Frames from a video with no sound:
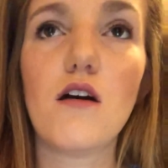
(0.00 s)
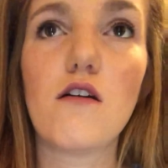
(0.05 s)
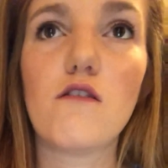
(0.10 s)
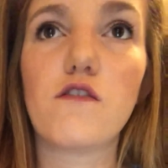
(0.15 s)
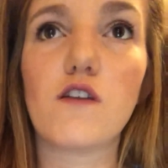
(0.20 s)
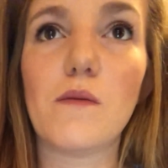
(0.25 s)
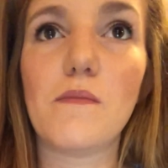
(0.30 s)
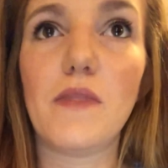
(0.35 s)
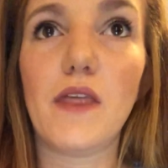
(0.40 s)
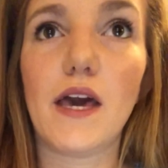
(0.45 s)

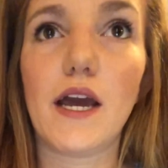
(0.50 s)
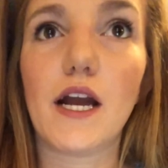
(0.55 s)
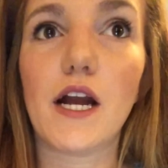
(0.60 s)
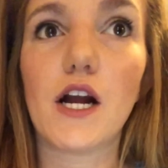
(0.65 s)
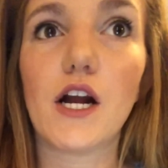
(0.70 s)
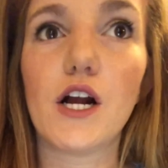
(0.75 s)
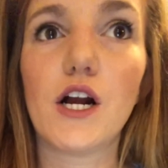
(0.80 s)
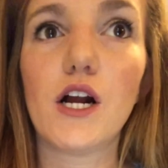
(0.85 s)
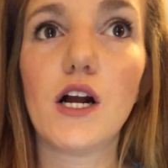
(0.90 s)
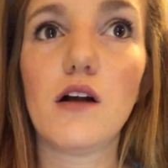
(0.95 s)
From
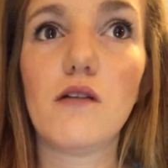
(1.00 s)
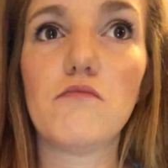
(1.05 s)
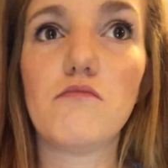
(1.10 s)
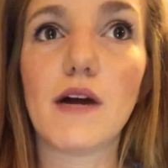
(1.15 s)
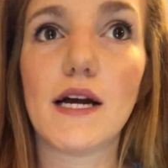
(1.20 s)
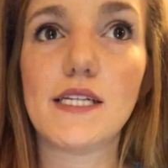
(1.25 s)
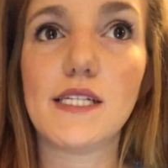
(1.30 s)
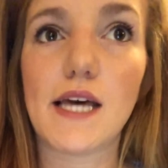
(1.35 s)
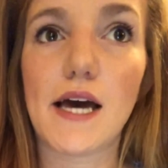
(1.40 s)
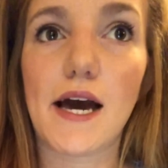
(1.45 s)
there,
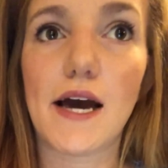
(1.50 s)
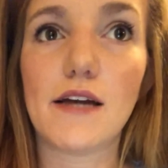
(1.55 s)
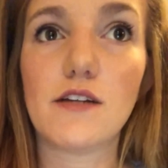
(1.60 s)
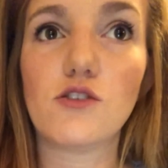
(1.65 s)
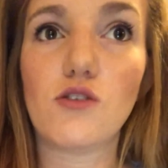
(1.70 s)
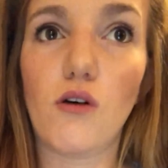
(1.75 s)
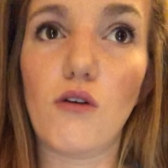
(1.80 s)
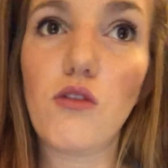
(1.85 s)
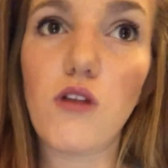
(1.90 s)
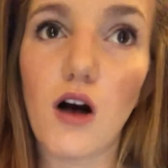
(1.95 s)
my dad
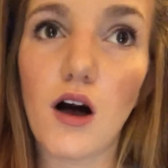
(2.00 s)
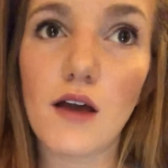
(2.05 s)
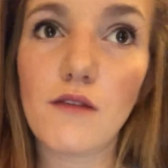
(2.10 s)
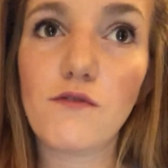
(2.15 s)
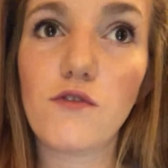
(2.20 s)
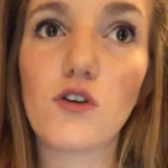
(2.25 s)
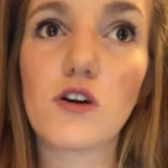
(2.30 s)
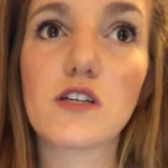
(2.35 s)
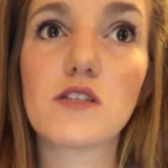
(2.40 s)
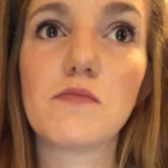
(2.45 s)
told law
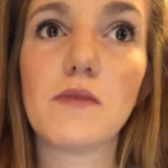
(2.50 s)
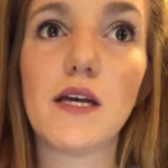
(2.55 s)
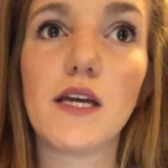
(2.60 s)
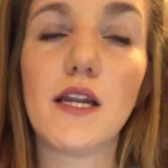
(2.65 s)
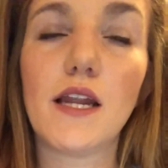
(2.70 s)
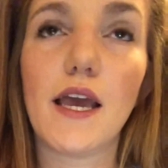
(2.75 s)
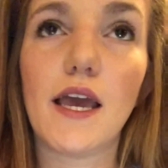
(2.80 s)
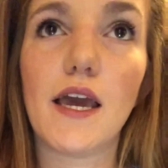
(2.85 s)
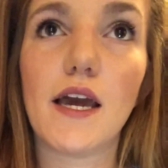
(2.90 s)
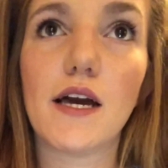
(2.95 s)

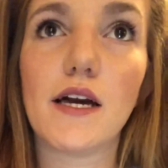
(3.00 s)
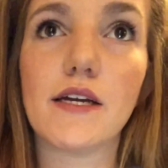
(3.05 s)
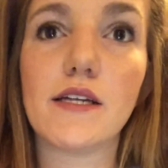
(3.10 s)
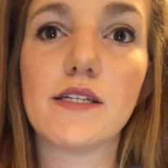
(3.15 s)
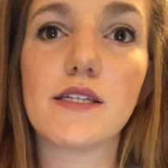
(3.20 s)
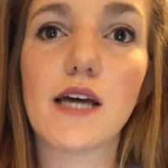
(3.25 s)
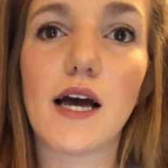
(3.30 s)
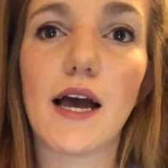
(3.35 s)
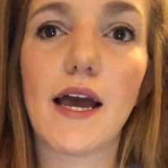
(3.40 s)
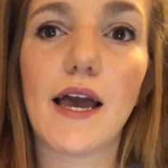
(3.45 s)
enforcement,
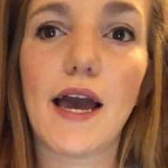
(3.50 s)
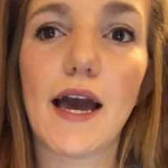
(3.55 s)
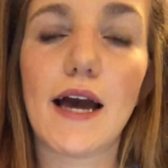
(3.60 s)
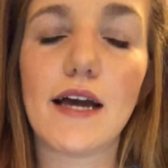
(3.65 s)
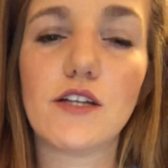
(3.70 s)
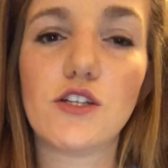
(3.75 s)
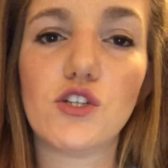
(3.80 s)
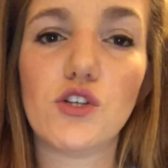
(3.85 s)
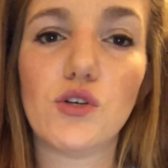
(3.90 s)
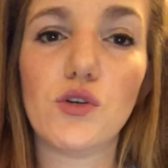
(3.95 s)
and I
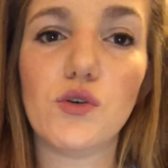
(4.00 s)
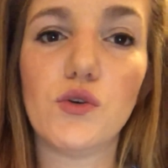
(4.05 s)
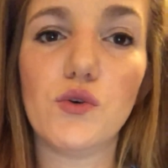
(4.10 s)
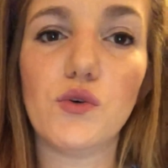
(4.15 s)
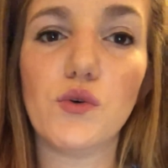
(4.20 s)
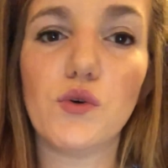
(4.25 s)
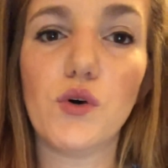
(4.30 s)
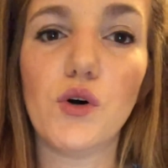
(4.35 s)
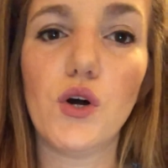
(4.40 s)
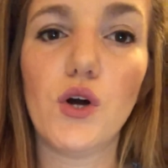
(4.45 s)
had
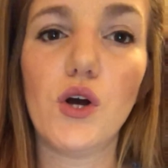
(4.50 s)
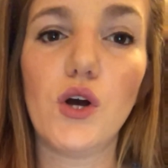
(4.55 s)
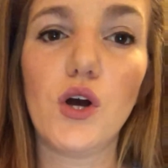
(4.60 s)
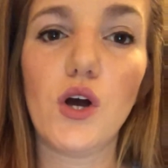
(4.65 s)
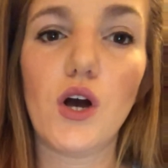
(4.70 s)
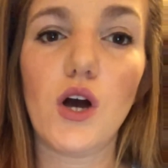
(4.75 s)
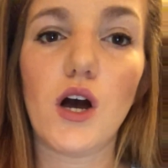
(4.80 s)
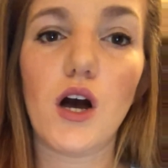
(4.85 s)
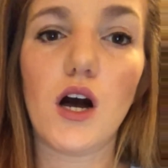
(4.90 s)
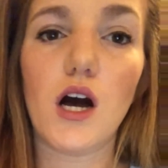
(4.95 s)
to
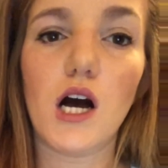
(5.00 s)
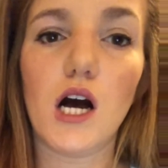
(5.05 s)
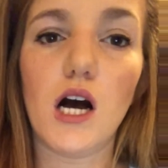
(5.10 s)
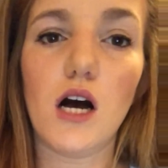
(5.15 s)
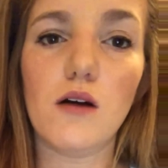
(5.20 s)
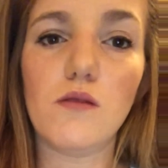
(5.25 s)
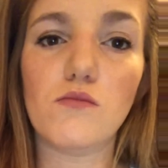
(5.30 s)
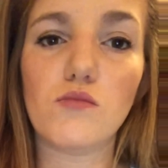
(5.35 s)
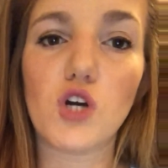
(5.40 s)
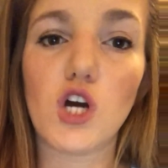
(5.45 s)

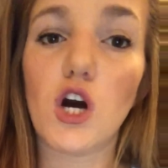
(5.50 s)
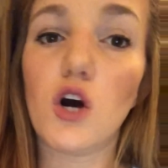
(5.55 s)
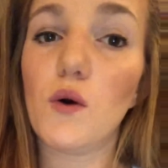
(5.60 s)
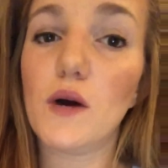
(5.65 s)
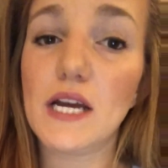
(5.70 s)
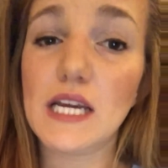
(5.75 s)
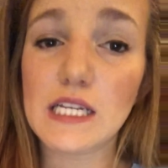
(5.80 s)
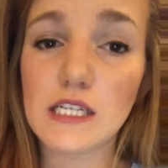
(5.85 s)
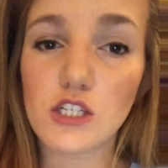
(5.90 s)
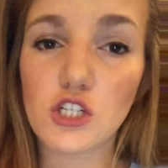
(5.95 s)
go
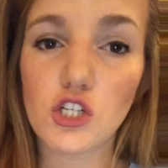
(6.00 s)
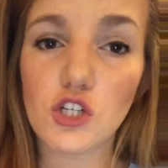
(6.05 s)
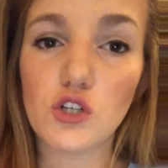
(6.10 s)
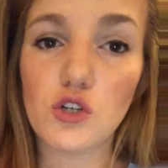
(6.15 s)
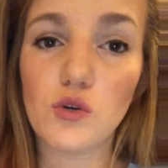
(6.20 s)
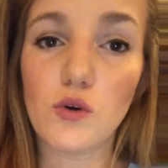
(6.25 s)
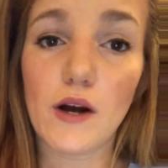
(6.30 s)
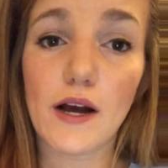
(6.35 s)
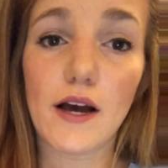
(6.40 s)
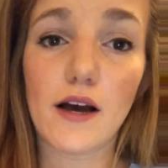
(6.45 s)

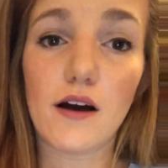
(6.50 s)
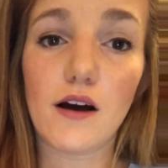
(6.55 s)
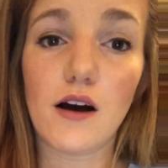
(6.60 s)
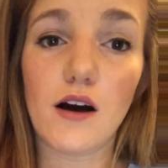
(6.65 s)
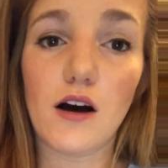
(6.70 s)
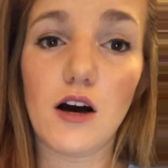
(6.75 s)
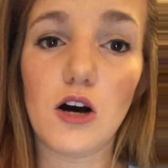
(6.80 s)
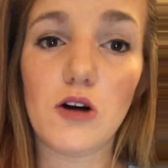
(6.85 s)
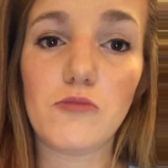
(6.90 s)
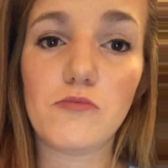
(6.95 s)
into
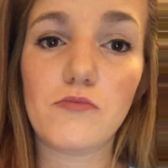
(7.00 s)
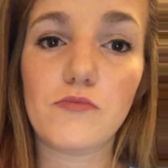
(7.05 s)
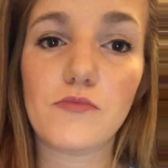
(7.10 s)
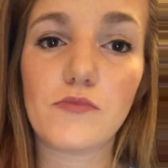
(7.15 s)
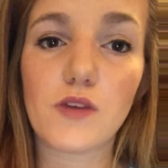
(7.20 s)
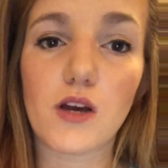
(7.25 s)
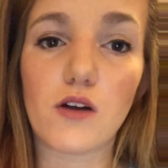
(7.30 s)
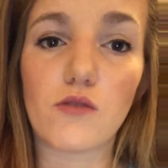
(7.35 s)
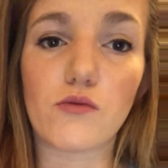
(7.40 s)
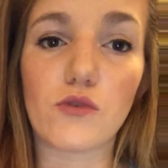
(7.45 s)

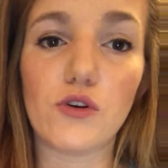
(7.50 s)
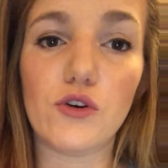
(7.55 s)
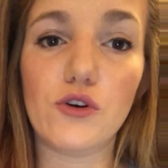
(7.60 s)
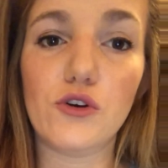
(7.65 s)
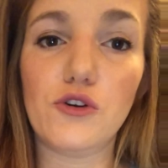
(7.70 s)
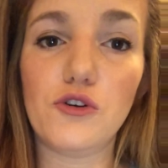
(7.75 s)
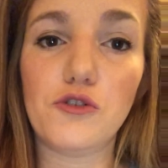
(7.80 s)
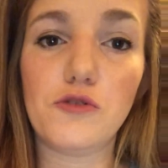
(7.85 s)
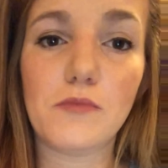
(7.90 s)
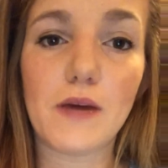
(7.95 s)
a
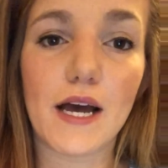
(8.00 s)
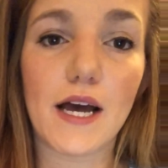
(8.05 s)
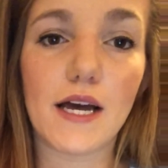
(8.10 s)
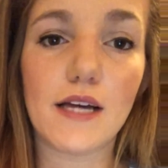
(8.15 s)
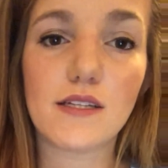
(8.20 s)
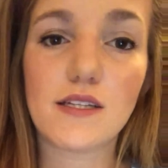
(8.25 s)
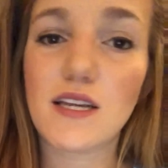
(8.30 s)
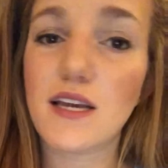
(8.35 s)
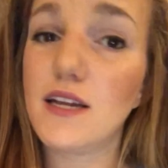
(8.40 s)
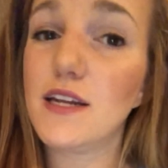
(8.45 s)
room
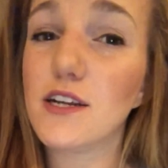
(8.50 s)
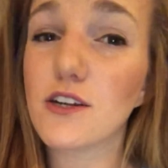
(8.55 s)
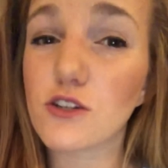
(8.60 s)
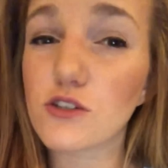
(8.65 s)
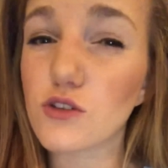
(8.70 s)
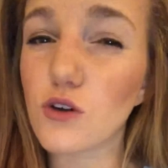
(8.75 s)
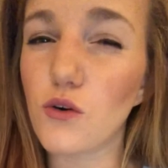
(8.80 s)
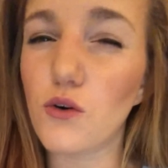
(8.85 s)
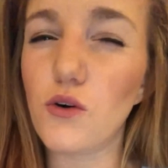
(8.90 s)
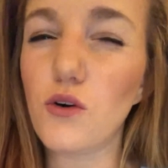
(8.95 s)
at 10
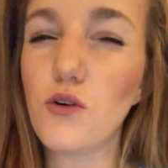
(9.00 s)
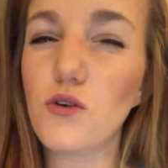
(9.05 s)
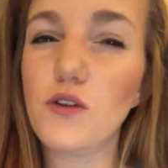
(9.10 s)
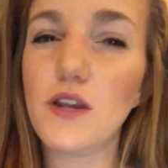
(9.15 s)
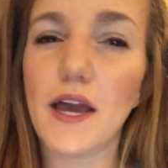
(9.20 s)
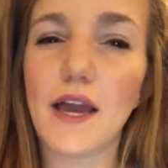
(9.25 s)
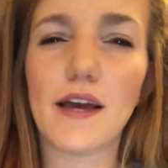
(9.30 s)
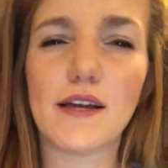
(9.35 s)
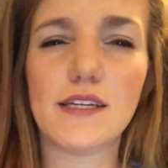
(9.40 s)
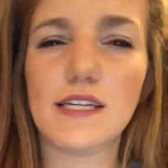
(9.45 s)
years old
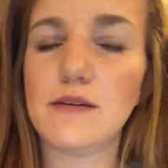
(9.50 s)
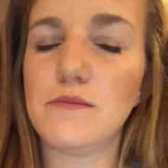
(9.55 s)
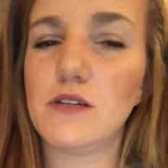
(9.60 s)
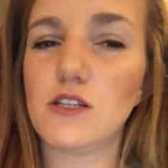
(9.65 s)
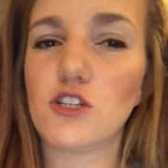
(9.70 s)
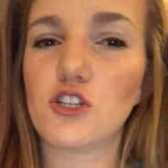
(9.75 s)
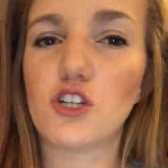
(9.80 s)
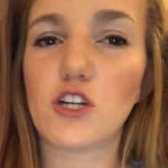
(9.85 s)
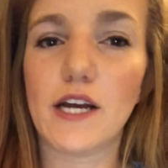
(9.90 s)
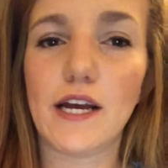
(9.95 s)
and
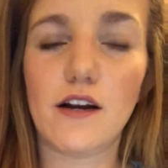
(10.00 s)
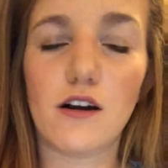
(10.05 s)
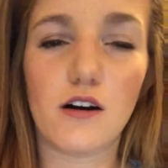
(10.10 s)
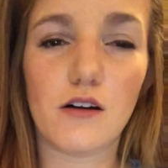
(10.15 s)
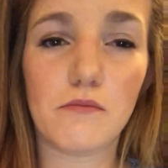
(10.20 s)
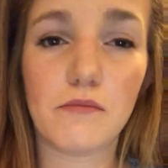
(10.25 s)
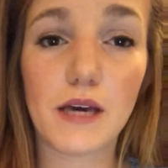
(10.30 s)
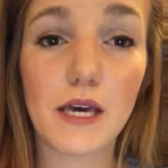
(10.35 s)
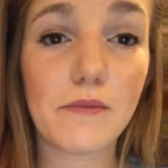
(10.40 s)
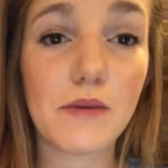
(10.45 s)
demonstrate
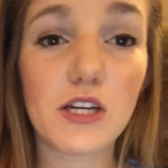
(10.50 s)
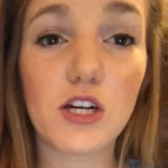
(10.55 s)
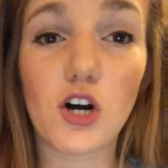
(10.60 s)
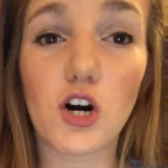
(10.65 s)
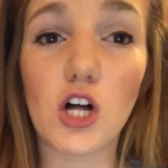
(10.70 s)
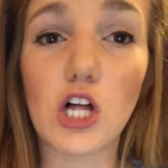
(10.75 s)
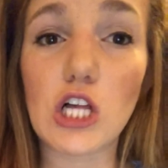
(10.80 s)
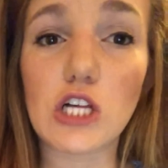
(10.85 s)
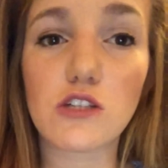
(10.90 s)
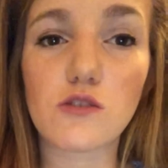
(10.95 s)
on baby
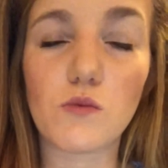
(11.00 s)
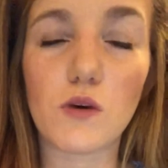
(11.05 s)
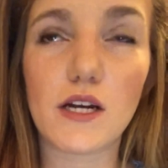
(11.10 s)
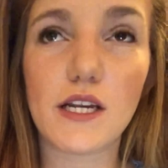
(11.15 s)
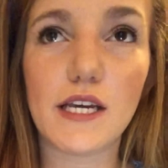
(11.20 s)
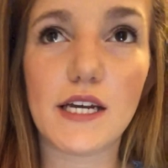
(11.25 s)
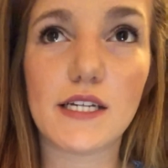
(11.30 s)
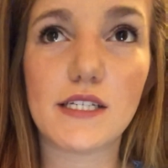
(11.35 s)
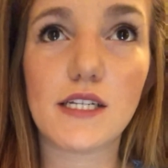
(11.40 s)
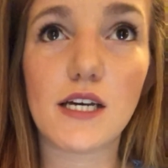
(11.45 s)
dolls what
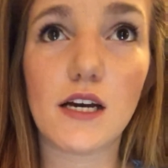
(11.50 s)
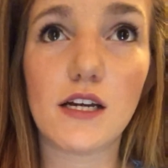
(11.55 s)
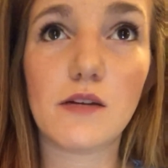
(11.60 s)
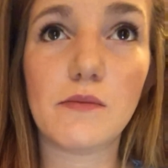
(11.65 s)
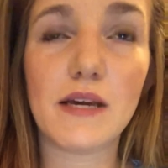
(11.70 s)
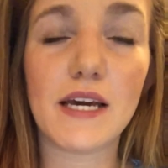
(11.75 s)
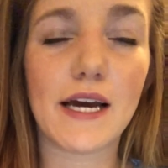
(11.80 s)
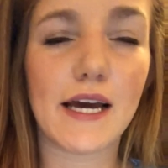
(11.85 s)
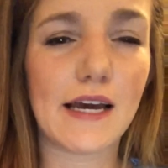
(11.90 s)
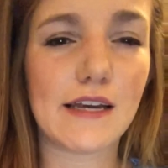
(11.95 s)
he had done to
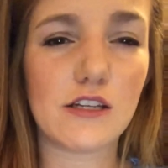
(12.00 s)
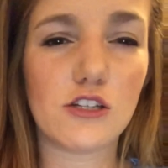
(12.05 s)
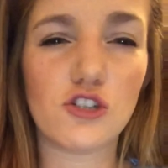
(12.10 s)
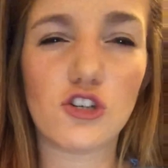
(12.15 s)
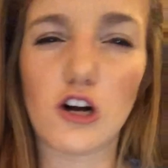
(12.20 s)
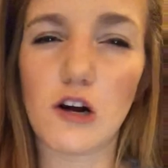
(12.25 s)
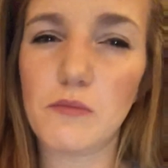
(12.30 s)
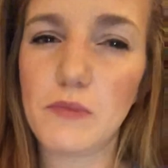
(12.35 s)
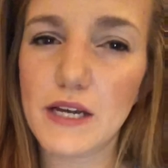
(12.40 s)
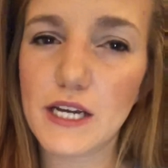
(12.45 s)
me. I had to
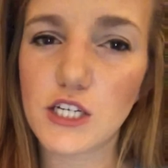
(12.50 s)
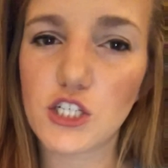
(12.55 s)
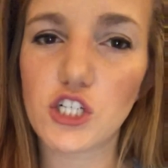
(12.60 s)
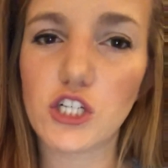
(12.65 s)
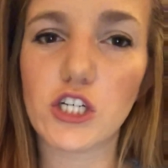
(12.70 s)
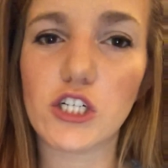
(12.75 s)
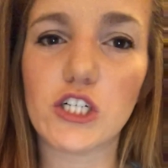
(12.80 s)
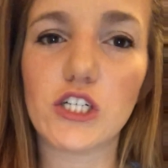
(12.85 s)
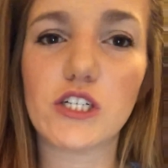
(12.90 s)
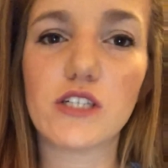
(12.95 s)
draw
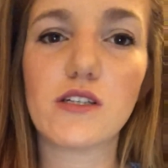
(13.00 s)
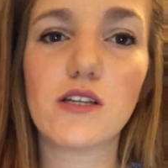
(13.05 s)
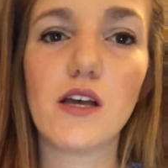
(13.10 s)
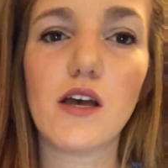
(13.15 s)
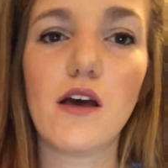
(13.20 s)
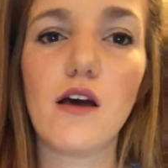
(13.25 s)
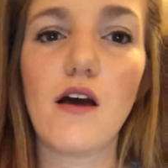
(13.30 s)
pictures.